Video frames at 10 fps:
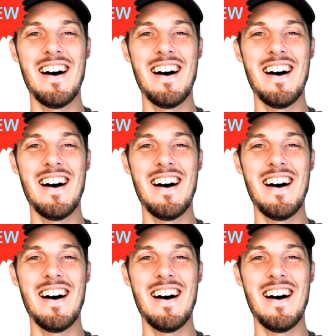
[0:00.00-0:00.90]

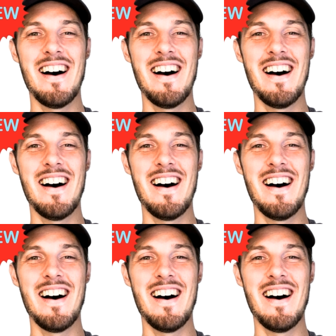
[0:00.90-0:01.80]

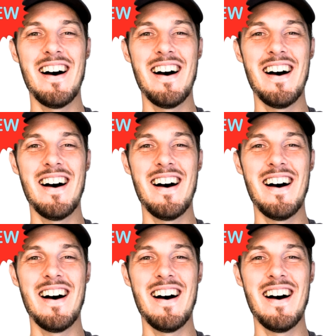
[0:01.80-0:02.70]

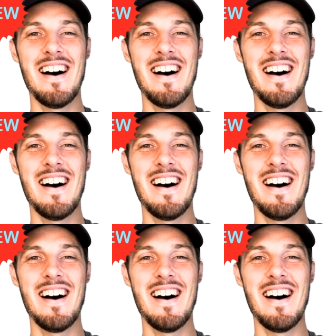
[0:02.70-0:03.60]

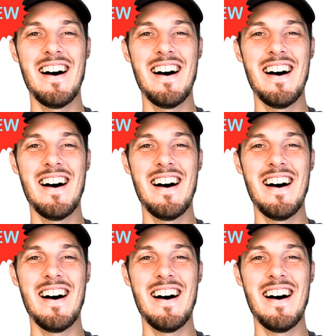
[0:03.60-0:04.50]

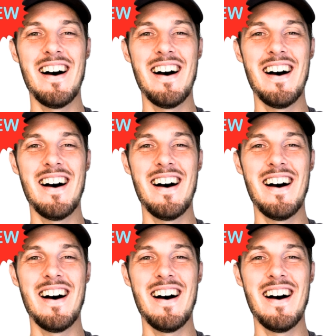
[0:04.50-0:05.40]

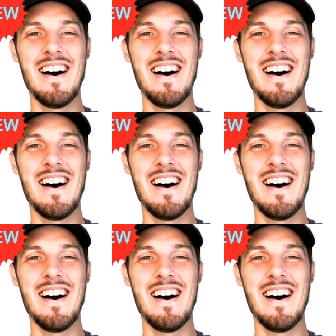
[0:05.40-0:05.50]
The face doesn't move, so there is nothing to read.